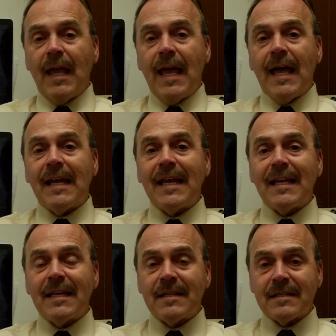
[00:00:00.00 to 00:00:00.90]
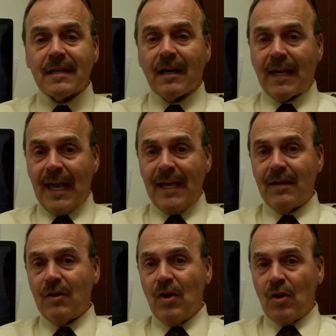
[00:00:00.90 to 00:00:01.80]
it is,
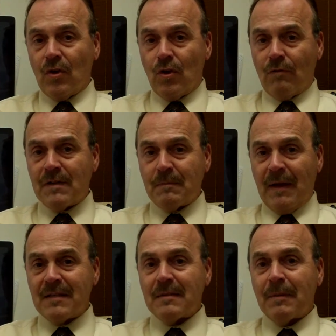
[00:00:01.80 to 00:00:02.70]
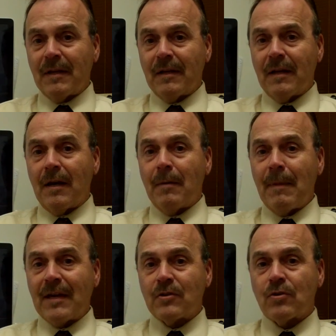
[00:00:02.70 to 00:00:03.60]
again, your responsibility to
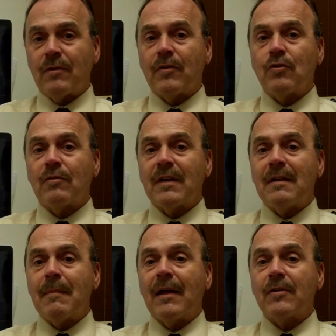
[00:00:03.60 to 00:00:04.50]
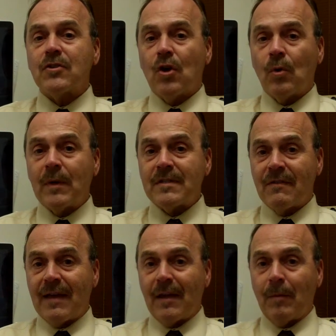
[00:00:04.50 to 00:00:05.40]
make sure that your email is always
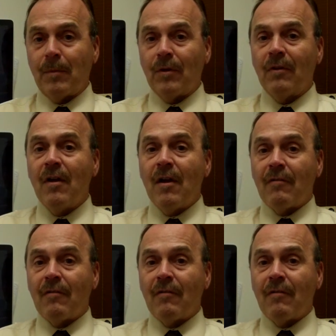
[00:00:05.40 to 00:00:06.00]
available